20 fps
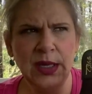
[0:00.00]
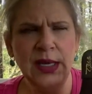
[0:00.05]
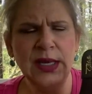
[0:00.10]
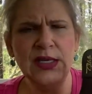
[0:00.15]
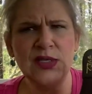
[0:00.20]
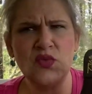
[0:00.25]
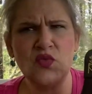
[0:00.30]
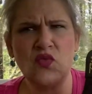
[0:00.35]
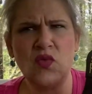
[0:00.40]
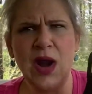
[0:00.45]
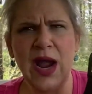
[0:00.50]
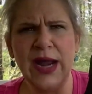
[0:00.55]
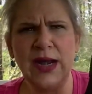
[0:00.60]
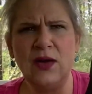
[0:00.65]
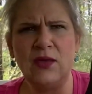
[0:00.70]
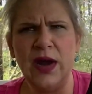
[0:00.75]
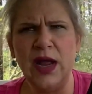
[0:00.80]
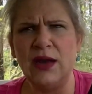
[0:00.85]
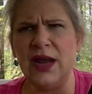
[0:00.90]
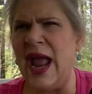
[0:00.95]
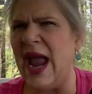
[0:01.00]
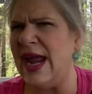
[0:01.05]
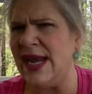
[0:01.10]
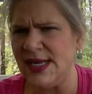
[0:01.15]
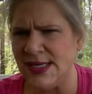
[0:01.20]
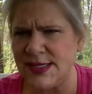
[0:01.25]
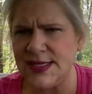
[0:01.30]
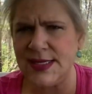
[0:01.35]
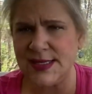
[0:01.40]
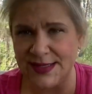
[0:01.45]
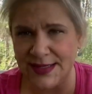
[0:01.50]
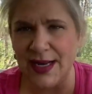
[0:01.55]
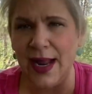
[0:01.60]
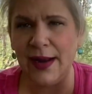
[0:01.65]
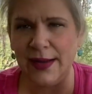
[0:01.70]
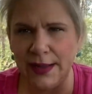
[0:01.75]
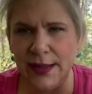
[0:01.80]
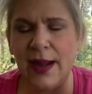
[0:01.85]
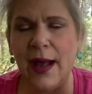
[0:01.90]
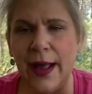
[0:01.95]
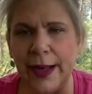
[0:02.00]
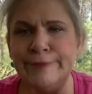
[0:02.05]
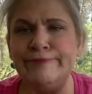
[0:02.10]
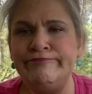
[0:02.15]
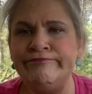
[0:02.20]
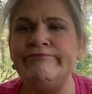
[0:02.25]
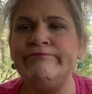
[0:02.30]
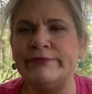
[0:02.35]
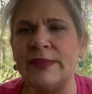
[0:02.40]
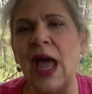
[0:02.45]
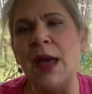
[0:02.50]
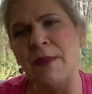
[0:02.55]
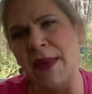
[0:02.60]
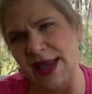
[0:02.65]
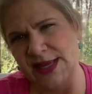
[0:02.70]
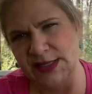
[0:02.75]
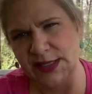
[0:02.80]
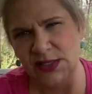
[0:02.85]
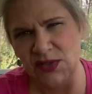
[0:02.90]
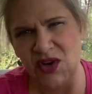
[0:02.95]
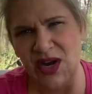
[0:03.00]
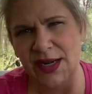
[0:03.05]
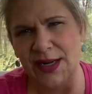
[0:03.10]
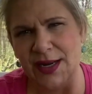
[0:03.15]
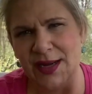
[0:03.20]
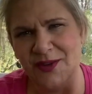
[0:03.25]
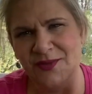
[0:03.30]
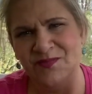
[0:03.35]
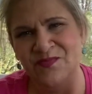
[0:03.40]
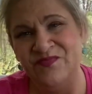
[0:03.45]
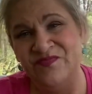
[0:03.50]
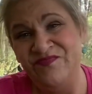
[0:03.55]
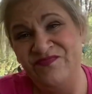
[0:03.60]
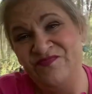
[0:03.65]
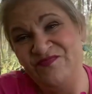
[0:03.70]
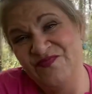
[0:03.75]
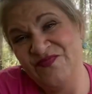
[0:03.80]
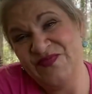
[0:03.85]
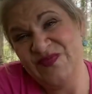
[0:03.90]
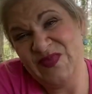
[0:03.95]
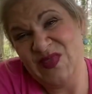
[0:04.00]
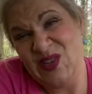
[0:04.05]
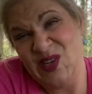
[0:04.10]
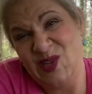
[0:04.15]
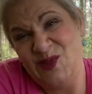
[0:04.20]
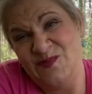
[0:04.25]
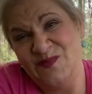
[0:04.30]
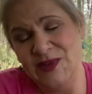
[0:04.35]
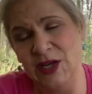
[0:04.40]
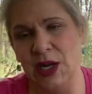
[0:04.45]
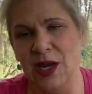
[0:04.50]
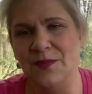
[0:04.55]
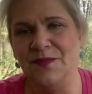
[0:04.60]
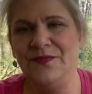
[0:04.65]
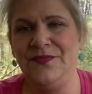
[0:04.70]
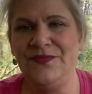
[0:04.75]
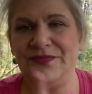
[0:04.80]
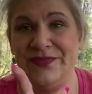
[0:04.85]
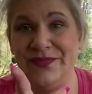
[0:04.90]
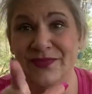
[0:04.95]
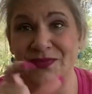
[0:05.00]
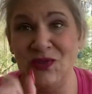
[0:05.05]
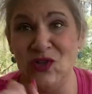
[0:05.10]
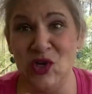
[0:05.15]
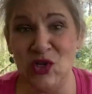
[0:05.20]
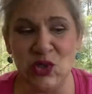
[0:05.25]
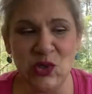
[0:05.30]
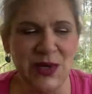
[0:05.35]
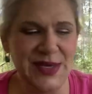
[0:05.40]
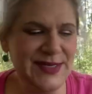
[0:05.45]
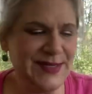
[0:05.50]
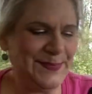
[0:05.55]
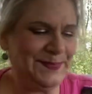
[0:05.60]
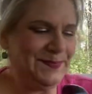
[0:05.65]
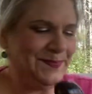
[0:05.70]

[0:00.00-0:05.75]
is right around eighty six ninety nine at Macy's right now you know, your choice.